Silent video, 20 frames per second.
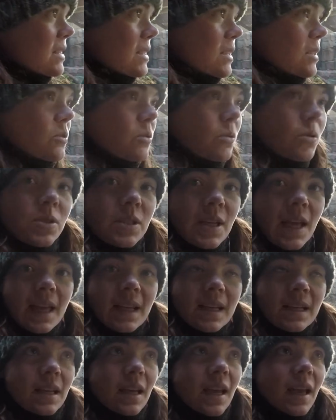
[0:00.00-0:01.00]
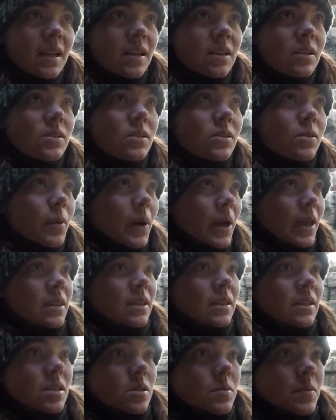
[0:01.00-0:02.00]
indoor den and the way
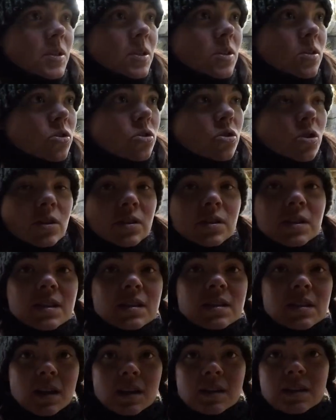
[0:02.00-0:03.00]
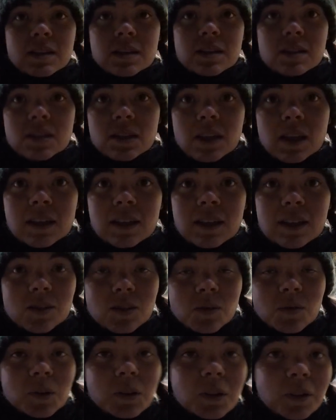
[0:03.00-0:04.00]
that it's been constructed, it's nice and insulated.
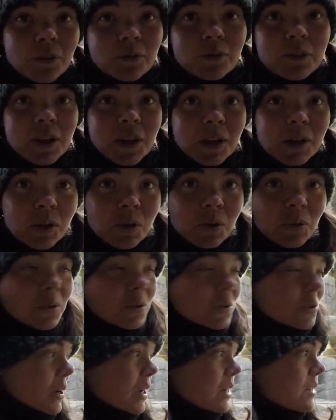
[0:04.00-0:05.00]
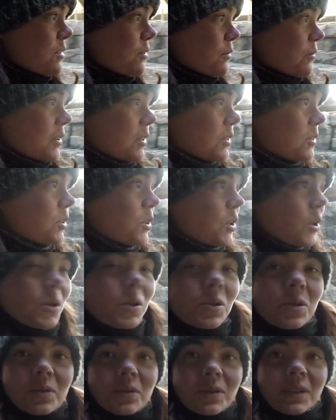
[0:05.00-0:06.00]
It's lovely and cool. So it actually feels
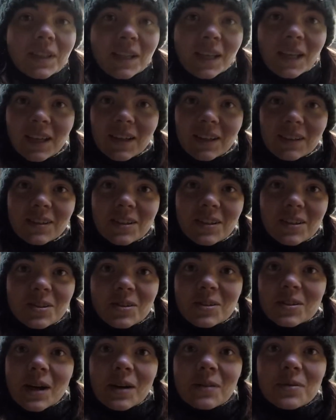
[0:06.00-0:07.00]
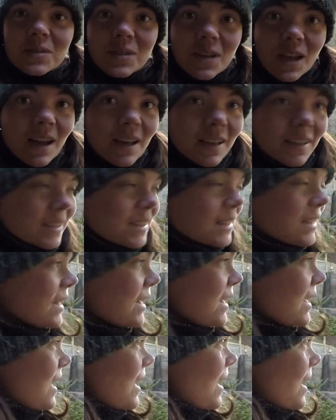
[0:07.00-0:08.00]
cooler in here than it does outside.
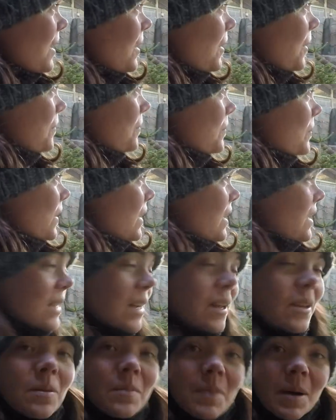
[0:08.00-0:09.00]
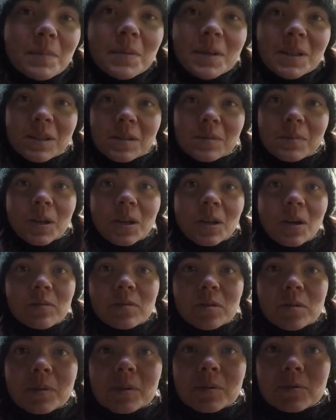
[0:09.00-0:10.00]
Um, now that might be a little bit
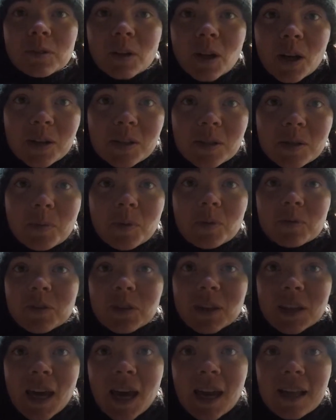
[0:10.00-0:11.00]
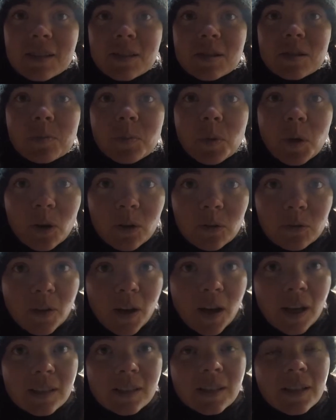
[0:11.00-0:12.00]
uncomfortable for us, but for the cats, it's
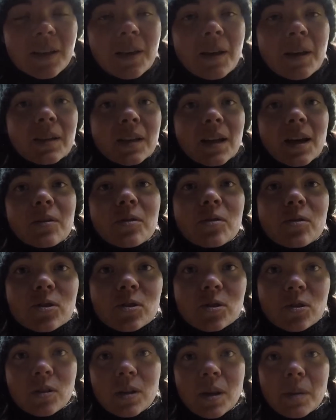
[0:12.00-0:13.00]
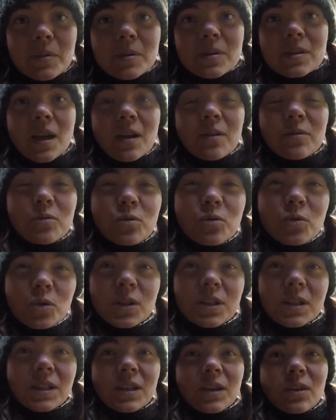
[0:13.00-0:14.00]
perfect. Now, snow leopards have
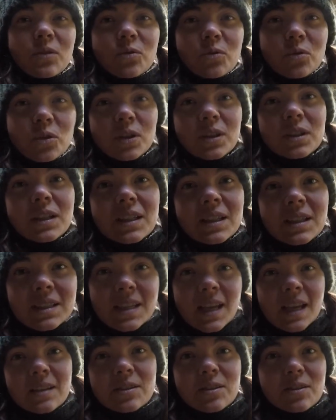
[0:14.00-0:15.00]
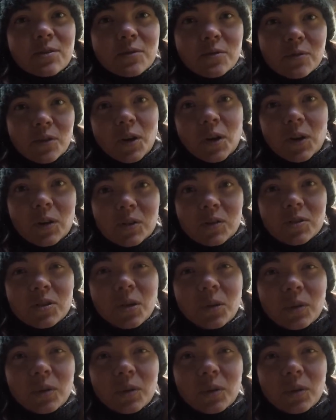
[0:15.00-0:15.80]
really, really dense fur, so